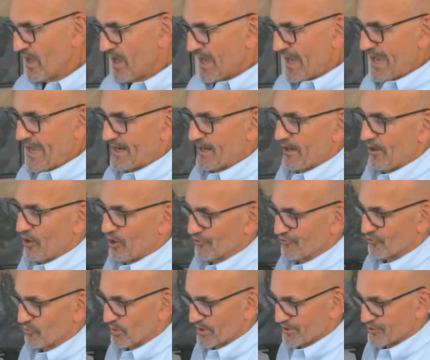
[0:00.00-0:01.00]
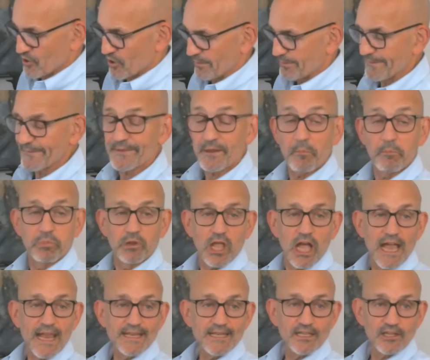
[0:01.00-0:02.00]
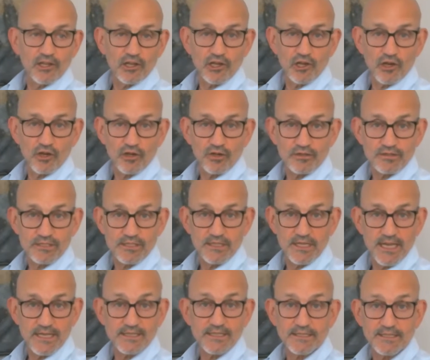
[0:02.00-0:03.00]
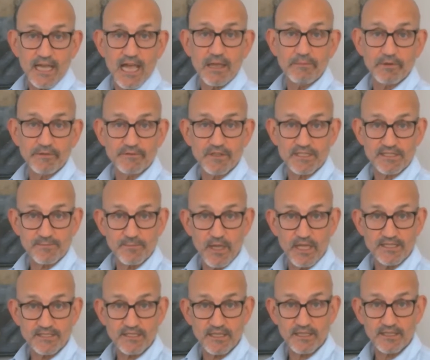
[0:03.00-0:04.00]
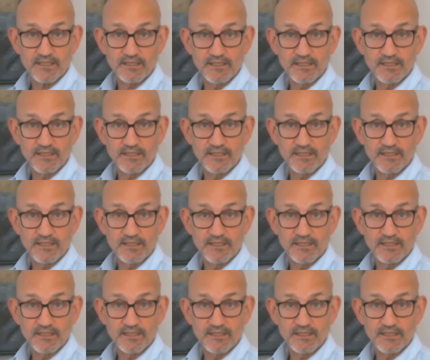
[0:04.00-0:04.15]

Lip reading: And I also want to talk about the blinding occurs at the time of dispensing,